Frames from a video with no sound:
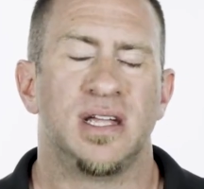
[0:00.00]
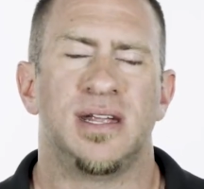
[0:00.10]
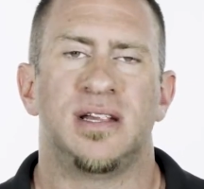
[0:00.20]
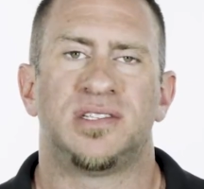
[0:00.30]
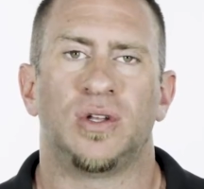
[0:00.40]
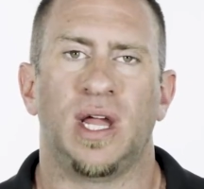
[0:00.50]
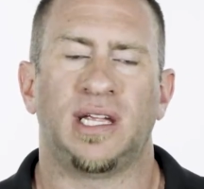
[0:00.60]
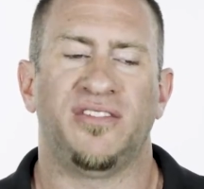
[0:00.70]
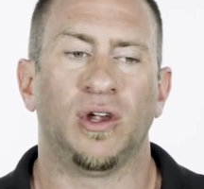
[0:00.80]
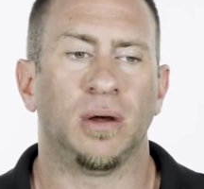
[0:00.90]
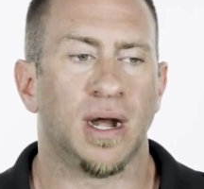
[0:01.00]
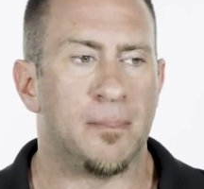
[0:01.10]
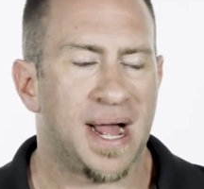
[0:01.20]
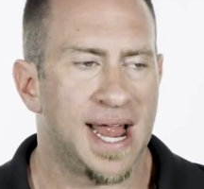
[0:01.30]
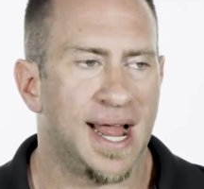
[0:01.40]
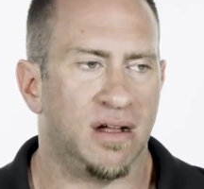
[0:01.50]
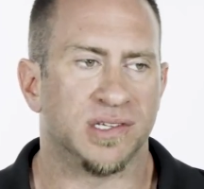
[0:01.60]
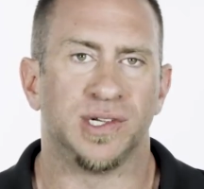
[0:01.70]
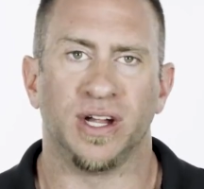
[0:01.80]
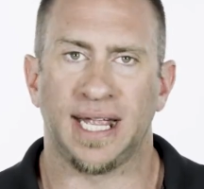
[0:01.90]
And so like if you're gonna buy a
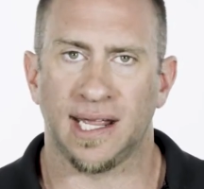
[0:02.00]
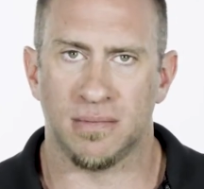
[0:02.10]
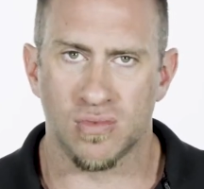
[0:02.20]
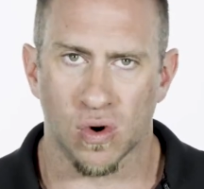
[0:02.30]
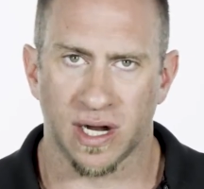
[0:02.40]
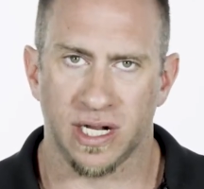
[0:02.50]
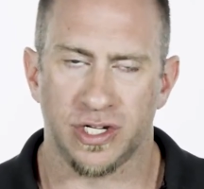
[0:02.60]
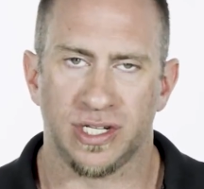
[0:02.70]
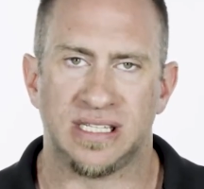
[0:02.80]
house or you're getting a mortgage,